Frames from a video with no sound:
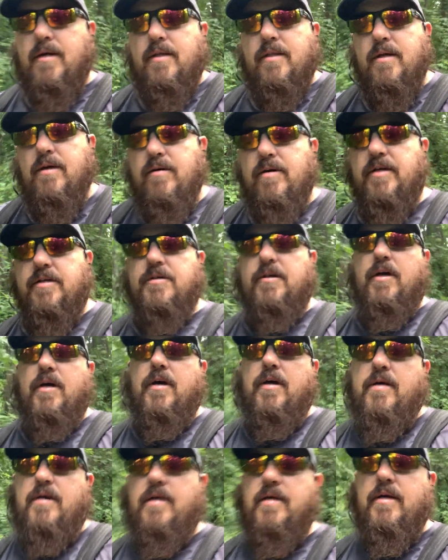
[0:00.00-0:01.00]
There is a
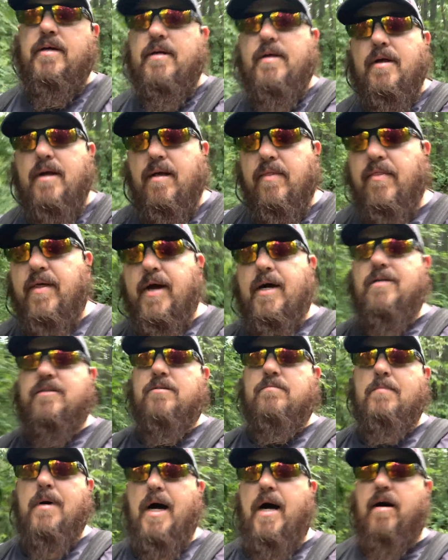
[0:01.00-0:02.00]

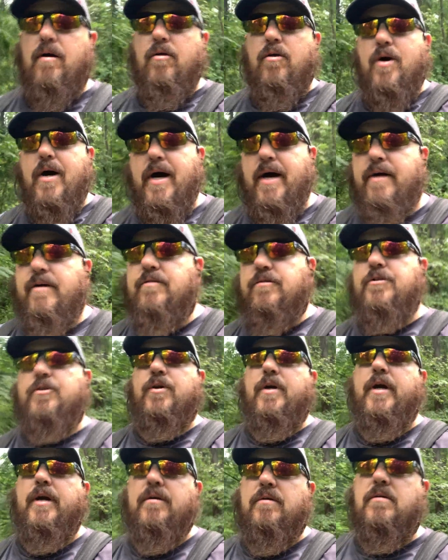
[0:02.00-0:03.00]
1,000-mile Ohio
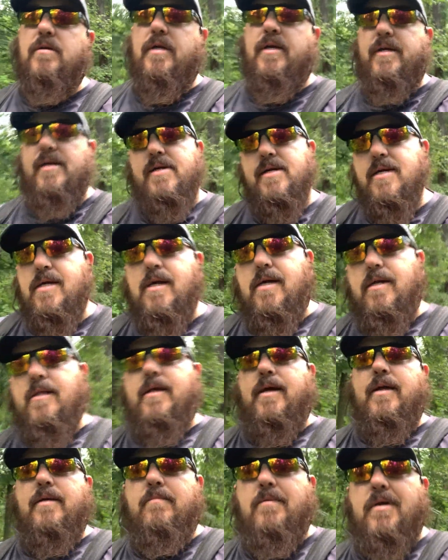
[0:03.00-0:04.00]
trail
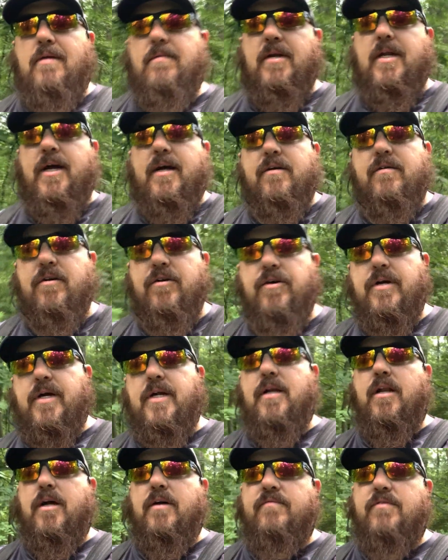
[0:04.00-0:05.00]
that maybe down the road I'd
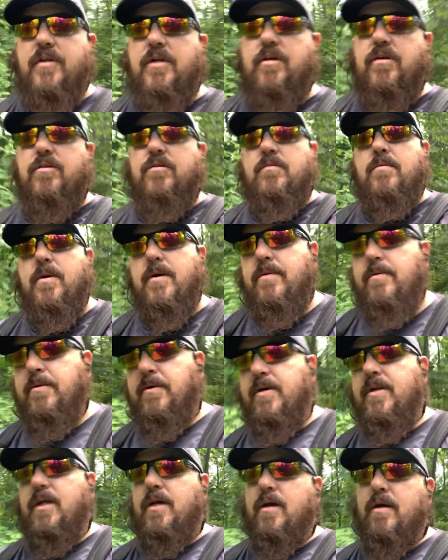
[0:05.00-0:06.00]
love to do,
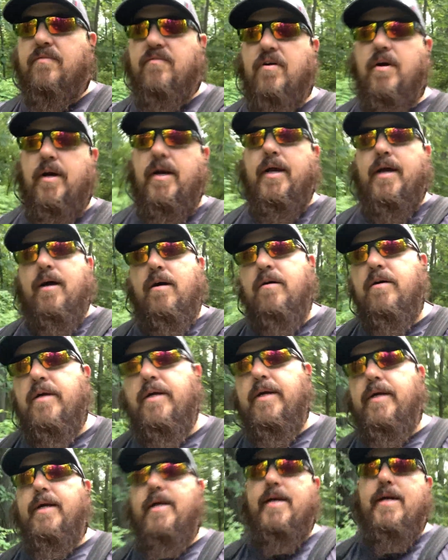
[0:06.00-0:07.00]
but for right now
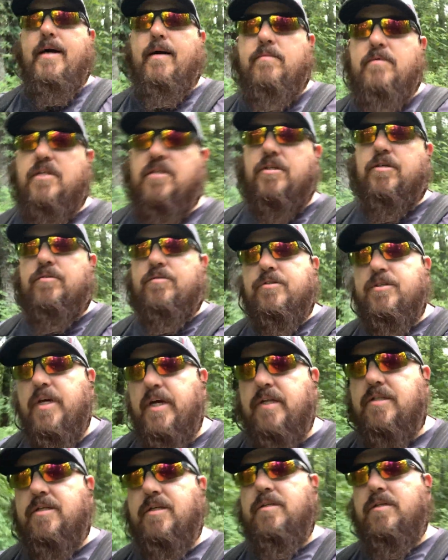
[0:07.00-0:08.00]
I'm just doing
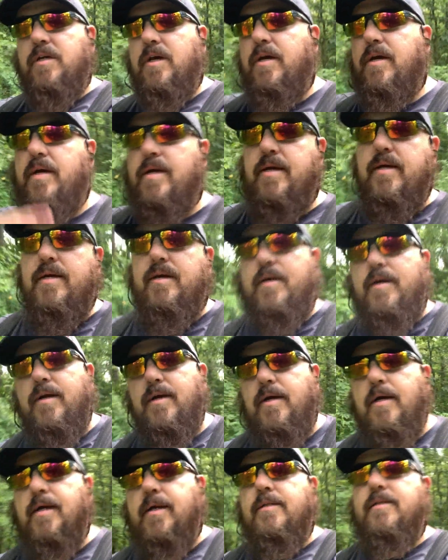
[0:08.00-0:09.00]
sections.
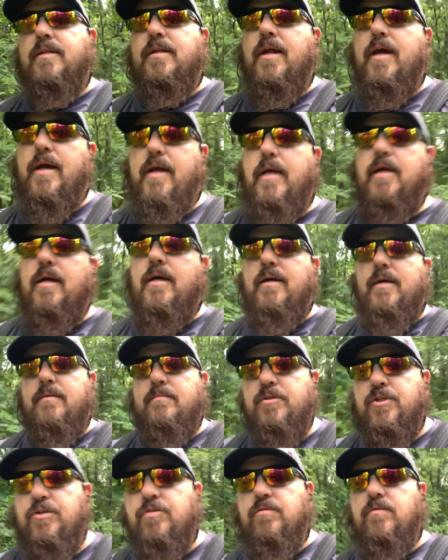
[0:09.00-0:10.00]
And today I'm
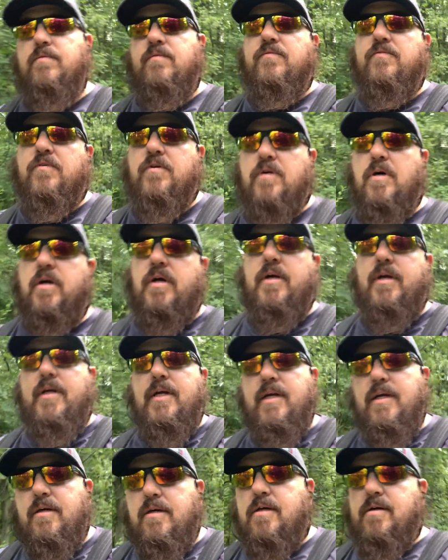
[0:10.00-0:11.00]
shooting for
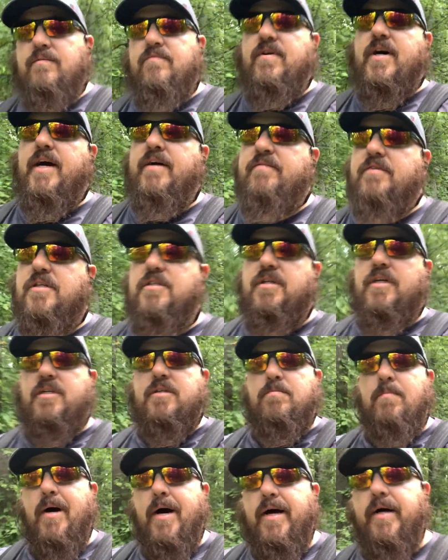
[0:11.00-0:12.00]
5 to
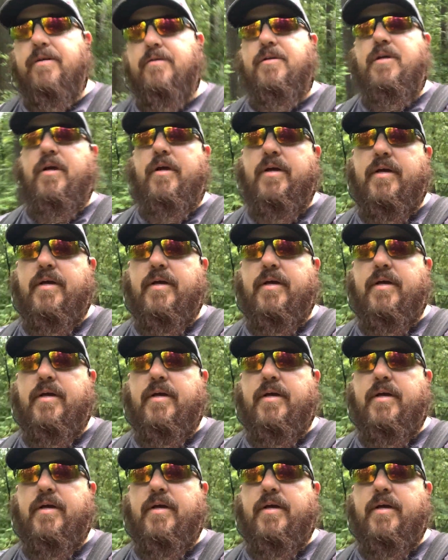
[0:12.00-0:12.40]
6 miles.